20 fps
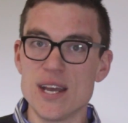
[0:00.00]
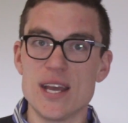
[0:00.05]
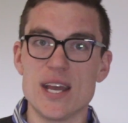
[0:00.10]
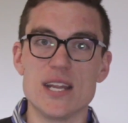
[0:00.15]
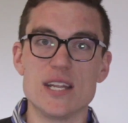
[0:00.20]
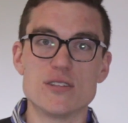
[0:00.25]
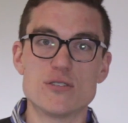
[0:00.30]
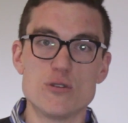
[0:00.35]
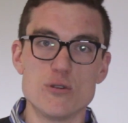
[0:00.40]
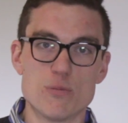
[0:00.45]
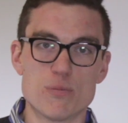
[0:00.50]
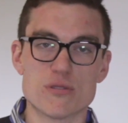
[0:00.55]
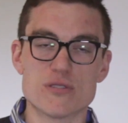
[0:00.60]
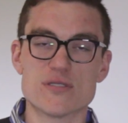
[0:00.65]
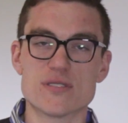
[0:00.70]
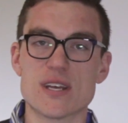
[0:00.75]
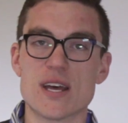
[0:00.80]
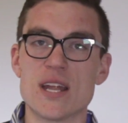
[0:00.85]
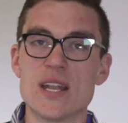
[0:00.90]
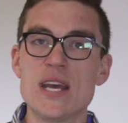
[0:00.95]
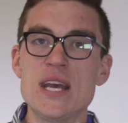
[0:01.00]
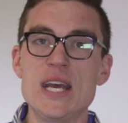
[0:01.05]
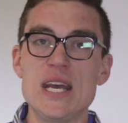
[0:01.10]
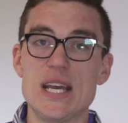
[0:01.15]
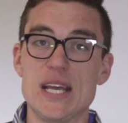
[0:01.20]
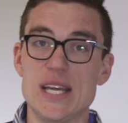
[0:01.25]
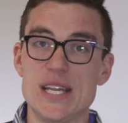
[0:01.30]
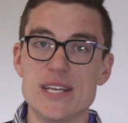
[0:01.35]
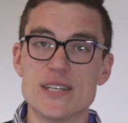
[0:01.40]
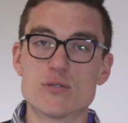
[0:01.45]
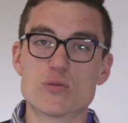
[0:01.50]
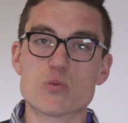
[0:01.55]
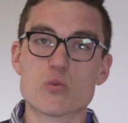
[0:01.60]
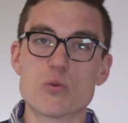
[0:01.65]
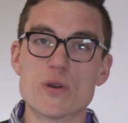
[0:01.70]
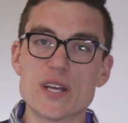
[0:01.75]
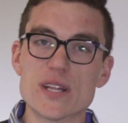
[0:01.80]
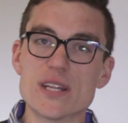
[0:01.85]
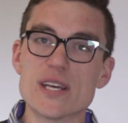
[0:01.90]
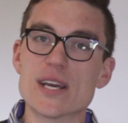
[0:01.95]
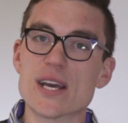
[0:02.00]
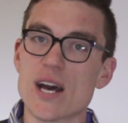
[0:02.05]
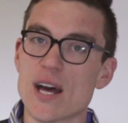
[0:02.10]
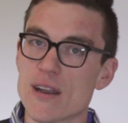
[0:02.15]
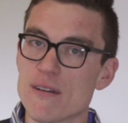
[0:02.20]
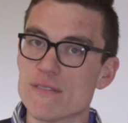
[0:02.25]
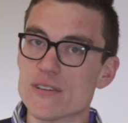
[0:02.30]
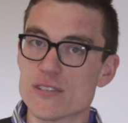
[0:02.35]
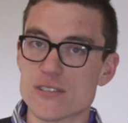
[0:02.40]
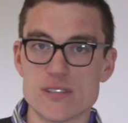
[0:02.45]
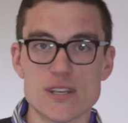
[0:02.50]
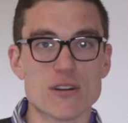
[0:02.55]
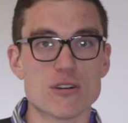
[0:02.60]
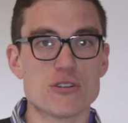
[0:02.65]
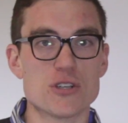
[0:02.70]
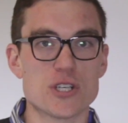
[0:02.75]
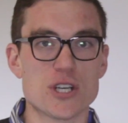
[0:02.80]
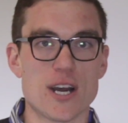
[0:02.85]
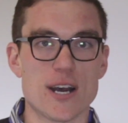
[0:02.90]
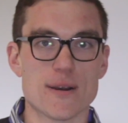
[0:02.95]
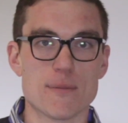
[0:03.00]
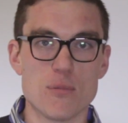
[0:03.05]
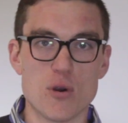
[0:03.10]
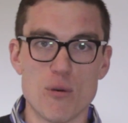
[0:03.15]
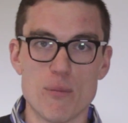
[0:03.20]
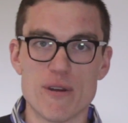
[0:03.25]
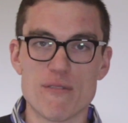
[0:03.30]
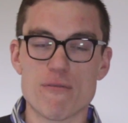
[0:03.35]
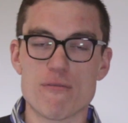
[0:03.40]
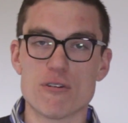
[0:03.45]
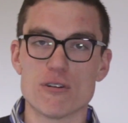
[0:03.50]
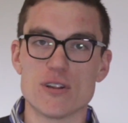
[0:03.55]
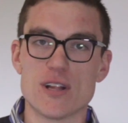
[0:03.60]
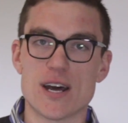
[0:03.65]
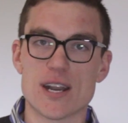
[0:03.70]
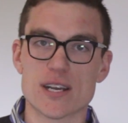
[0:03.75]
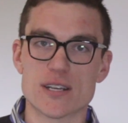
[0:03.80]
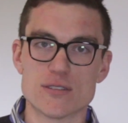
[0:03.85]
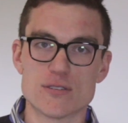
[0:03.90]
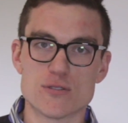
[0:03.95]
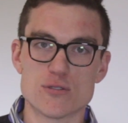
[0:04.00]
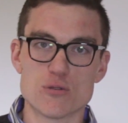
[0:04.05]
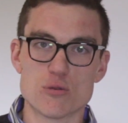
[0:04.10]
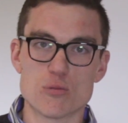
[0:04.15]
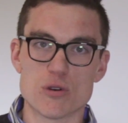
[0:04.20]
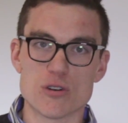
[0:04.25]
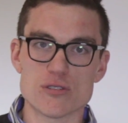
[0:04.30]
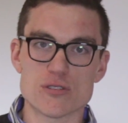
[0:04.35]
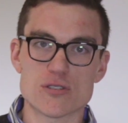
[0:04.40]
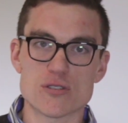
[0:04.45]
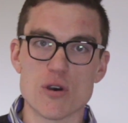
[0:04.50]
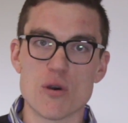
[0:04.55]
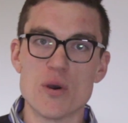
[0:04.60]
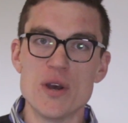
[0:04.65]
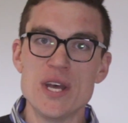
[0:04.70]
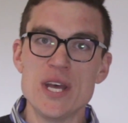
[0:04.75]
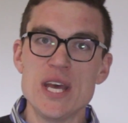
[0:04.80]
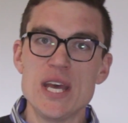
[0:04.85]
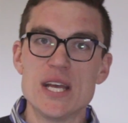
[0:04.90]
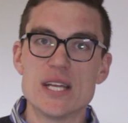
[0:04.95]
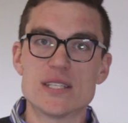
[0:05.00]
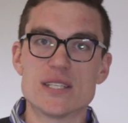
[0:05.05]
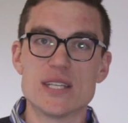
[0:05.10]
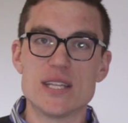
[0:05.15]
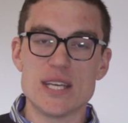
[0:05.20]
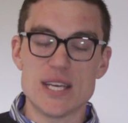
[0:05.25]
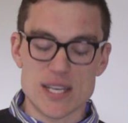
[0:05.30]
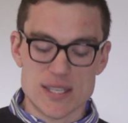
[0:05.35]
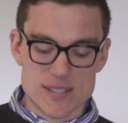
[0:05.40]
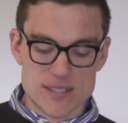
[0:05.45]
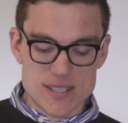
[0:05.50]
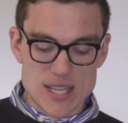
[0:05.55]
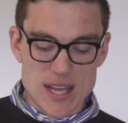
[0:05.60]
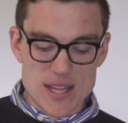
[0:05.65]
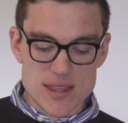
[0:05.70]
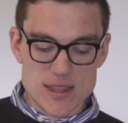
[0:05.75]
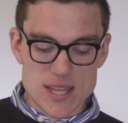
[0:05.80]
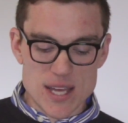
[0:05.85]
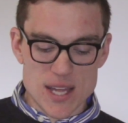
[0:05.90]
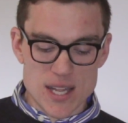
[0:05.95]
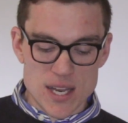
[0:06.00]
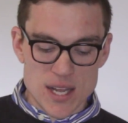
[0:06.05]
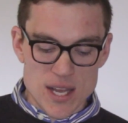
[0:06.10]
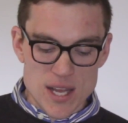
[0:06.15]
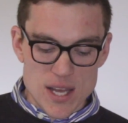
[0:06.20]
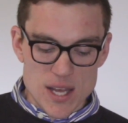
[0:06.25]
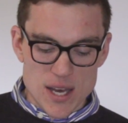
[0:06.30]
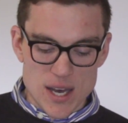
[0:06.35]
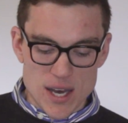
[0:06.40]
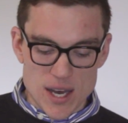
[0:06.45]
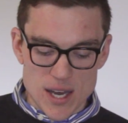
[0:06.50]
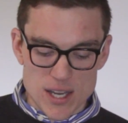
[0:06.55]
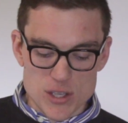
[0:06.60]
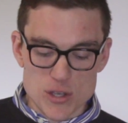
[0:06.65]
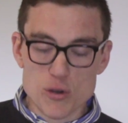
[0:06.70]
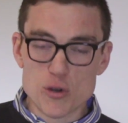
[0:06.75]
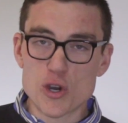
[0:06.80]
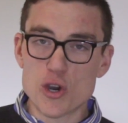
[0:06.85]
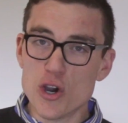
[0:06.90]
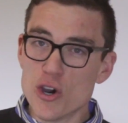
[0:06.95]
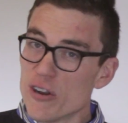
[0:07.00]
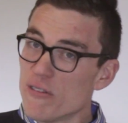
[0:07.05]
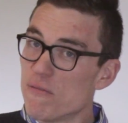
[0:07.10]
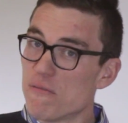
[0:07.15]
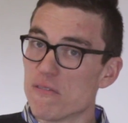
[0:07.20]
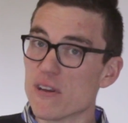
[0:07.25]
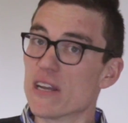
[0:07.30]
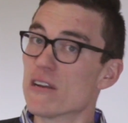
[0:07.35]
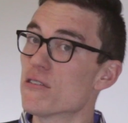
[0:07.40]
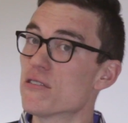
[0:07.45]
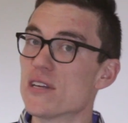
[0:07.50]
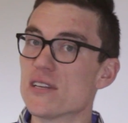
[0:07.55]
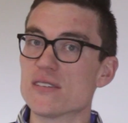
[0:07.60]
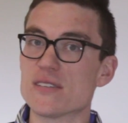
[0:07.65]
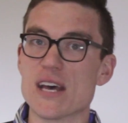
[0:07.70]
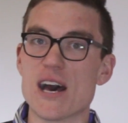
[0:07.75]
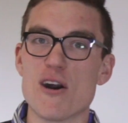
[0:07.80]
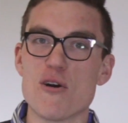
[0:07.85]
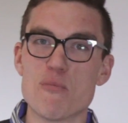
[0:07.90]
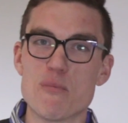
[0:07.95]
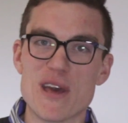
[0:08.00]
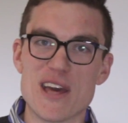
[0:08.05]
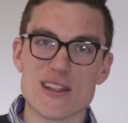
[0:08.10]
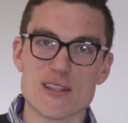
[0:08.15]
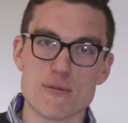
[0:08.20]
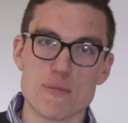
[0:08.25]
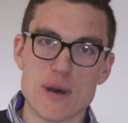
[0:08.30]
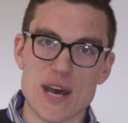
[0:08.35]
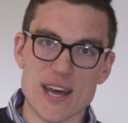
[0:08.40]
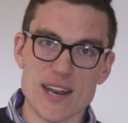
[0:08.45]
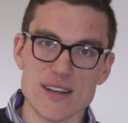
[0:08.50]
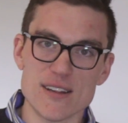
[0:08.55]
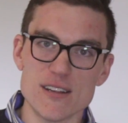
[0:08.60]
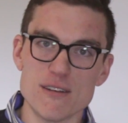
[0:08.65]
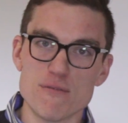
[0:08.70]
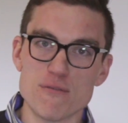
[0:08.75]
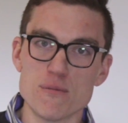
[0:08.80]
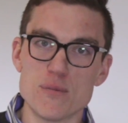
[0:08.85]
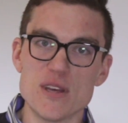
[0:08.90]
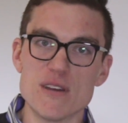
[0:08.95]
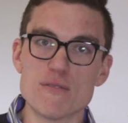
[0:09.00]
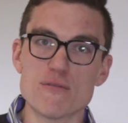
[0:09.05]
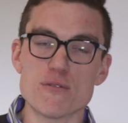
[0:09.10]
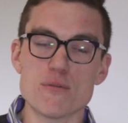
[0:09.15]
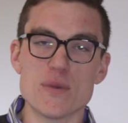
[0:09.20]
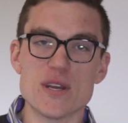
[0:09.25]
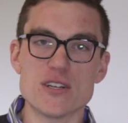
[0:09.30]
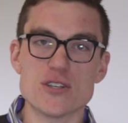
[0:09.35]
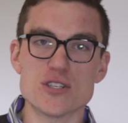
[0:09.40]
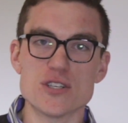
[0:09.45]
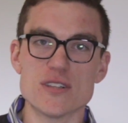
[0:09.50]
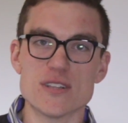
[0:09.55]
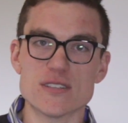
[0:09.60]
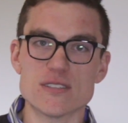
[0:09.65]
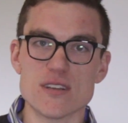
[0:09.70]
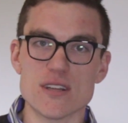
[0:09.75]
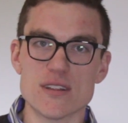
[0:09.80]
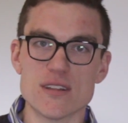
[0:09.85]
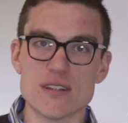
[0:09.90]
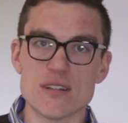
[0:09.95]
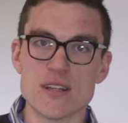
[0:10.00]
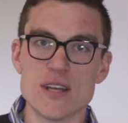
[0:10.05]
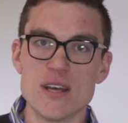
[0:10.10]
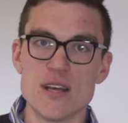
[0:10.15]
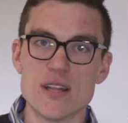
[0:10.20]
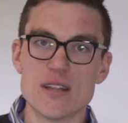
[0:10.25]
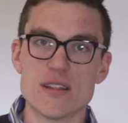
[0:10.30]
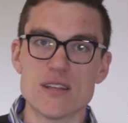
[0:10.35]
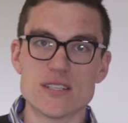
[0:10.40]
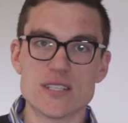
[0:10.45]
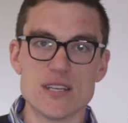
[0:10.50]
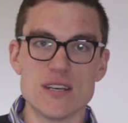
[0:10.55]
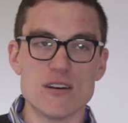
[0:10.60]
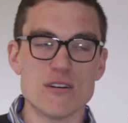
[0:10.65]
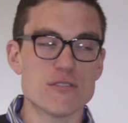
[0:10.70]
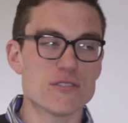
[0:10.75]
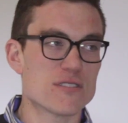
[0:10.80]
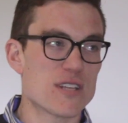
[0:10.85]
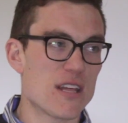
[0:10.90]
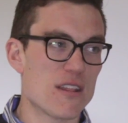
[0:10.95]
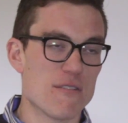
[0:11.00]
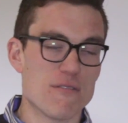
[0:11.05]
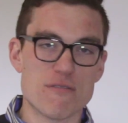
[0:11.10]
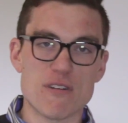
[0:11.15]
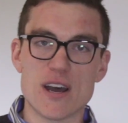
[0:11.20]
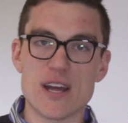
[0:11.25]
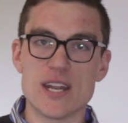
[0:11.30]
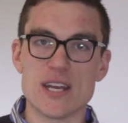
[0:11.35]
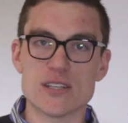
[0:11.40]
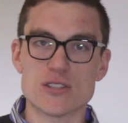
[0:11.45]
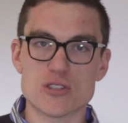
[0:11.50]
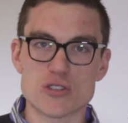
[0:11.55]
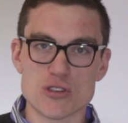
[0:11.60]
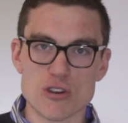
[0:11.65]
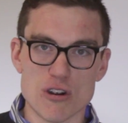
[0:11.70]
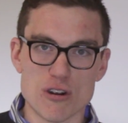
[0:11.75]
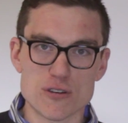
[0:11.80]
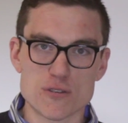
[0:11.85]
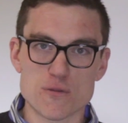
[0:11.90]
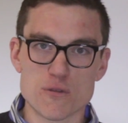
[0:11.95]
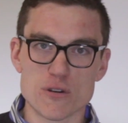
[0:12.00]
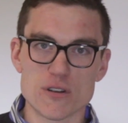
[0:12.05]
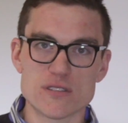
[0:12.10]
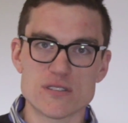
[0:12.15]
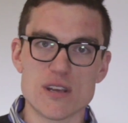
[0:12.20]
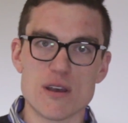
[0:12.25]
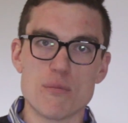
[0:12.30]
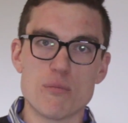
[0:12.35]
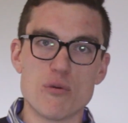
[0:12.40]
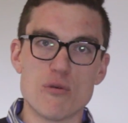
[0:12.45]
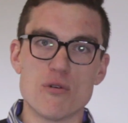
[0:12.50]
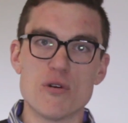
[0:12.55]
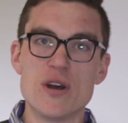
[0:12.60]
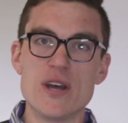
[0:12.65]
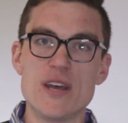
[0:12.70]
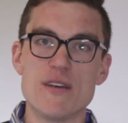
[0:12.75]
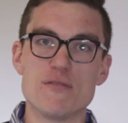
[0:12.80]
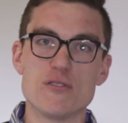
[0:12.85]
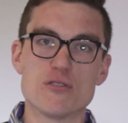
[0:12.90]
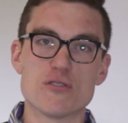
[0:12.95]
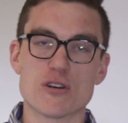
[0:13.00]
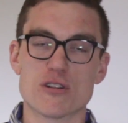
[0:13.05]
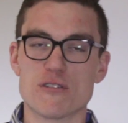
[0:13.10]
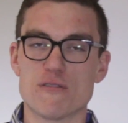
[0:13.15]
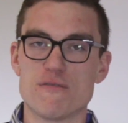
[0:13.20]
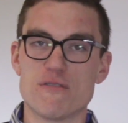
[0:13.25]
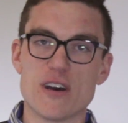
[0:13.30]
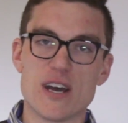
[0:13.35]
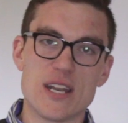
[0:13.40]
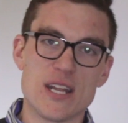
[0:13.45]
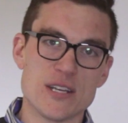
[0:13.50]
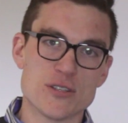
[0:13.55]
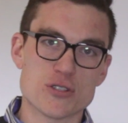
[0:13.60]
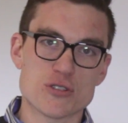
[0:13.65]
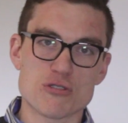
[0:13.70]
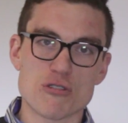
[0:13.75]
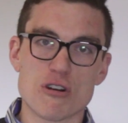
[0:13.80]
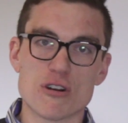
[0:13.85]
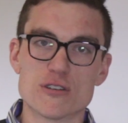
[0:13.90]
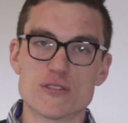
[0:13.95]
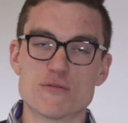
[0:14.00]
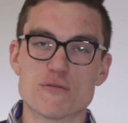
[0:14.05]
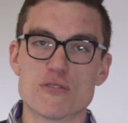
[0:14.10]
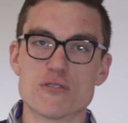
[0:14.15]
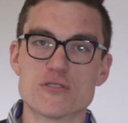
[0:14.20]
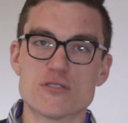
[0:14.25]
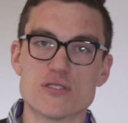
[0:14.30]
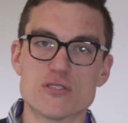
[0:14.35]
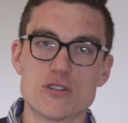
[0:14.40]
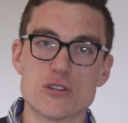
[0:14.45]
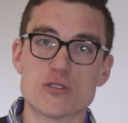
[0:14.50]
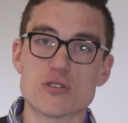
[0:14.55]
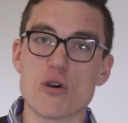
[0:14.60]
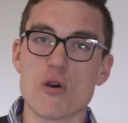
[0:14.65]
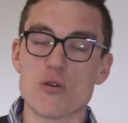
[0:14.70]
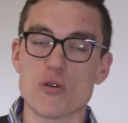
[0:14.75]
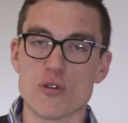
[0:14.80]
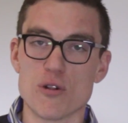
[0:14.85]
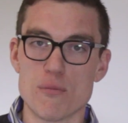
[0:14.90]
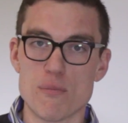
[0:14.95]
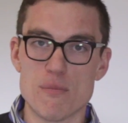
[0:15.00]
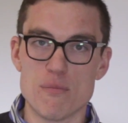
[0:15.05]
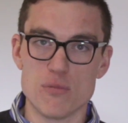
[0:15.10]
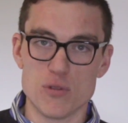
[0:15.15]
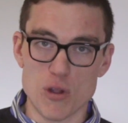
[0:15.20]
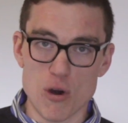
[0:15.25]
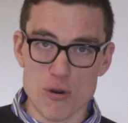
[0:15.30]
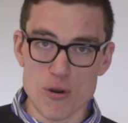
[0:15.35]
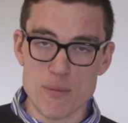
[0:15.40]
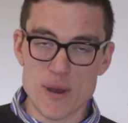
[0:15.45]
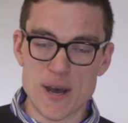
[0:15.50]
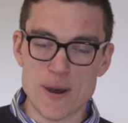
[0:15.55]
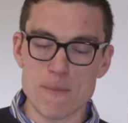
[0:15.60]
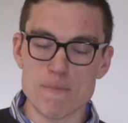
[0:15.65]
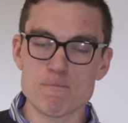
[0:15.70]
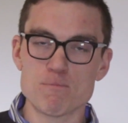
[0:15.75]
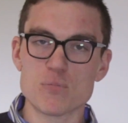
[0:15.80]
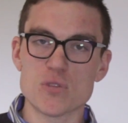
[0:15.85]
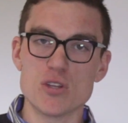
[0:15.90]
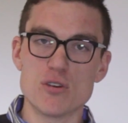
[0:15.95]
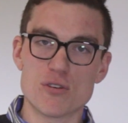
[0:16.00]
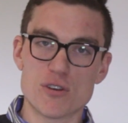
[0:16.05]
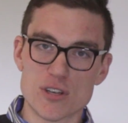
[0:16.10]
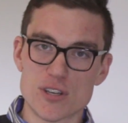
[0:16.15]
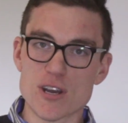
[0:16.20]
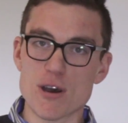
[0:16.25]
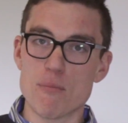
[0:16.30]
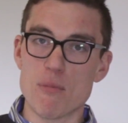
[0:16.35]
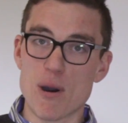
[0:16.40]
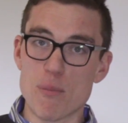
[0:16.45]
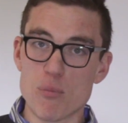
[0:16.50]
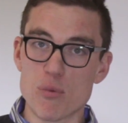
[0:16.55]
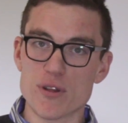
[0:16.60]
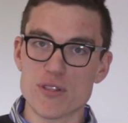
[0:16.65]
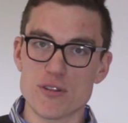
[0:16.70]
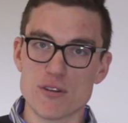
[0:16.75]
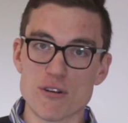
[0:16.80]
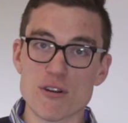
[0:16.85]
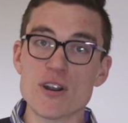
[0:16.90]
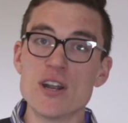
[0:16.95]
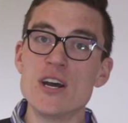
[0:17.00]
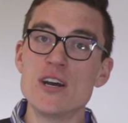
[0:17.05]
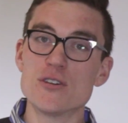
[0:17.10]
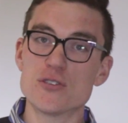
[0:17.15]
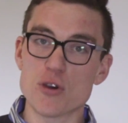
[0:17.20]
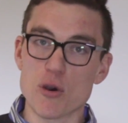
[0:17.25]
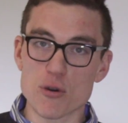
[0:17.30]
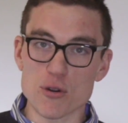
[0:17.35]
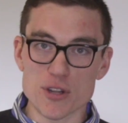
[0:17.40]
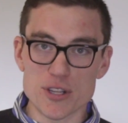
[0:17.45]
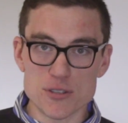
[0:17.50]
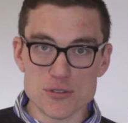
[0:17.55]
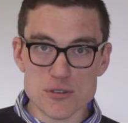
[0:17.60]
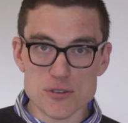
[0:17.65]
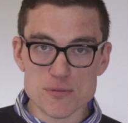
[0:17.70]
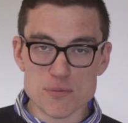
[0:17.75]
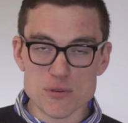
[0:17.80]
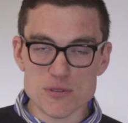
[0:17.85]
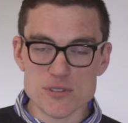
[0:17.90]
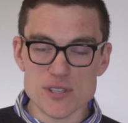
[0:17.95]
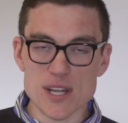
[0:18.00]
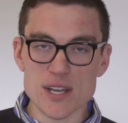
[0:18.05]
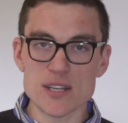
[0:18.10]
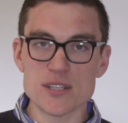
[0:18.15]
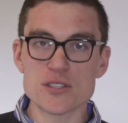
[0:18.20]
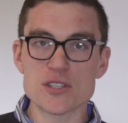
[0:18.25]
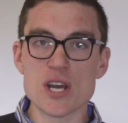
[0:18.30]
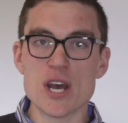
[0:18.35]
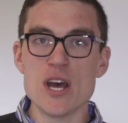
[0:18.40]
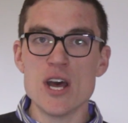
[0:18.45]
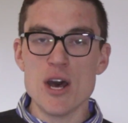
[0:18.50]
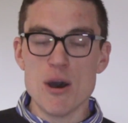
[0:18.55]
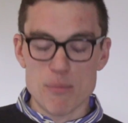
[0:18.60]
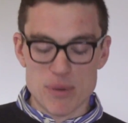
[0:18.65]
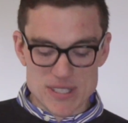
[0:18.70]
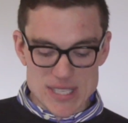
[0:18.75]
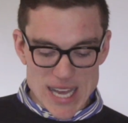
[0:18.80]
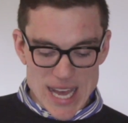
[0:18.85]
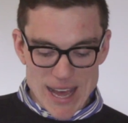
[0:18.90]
82%. It is really kind of a sticker shock moment for a lot of consumers. So to the extent that you could figure this out mathematically from the information that's on the TIL, say the finance charge, for example. If you took the finance charge versus the total loan amount, you could come up with your total interest percentage. But to